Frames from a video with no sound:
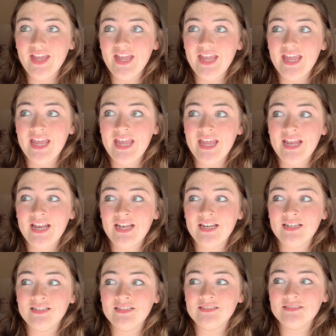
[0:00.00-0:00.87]

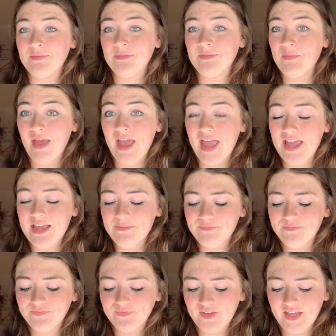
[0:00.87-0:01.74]
in
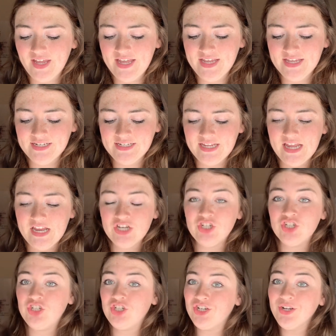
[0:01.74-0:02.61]
May, and
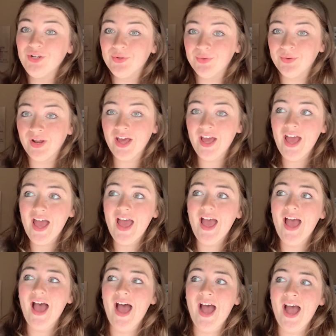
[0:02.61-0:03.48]
in June,
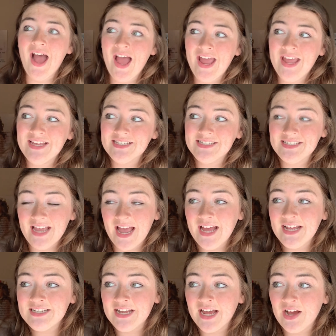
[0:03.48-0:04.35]
I
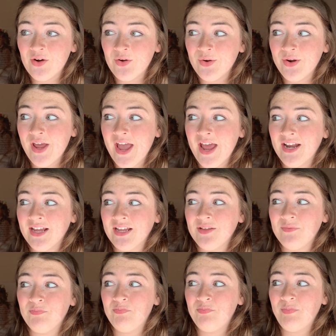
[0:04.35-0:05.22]
sat down and
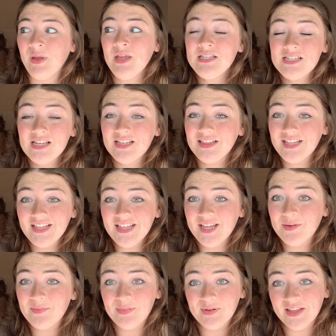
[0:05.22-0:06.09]
I
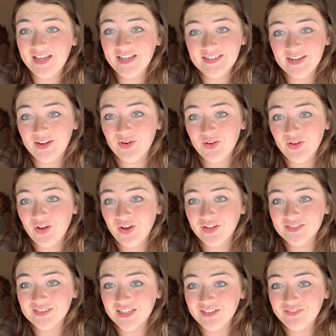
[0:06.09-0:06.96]
basically planned out
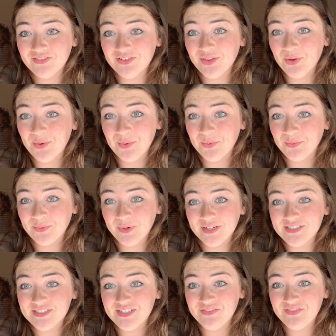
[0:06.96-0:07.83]
content for the whole
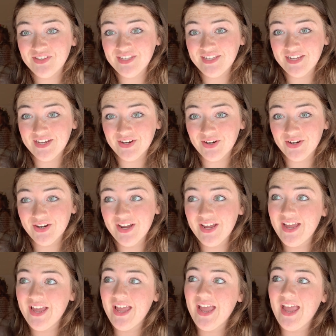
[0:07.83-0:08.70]
rest of the year.
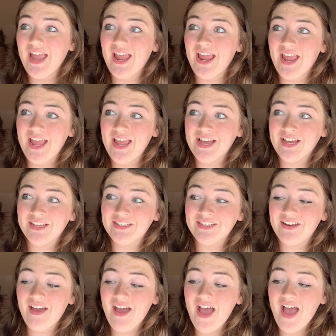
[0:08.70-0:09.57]

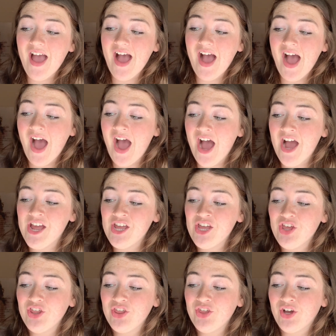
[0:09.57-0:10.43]
And
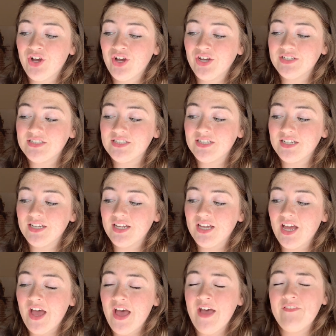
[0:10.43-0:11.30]
I thought
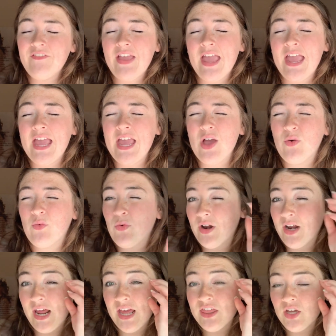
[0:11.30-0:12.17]
of
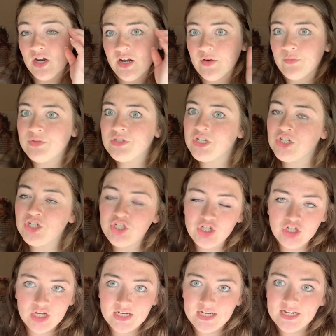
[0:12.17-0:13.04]
what I thought was a
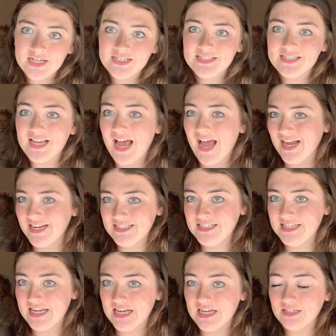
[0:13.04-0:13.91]
genius
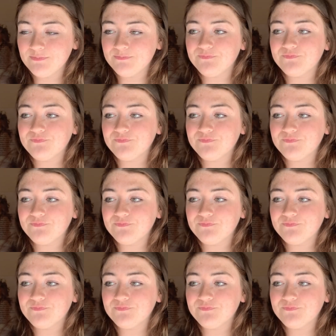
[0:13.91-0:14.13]
idea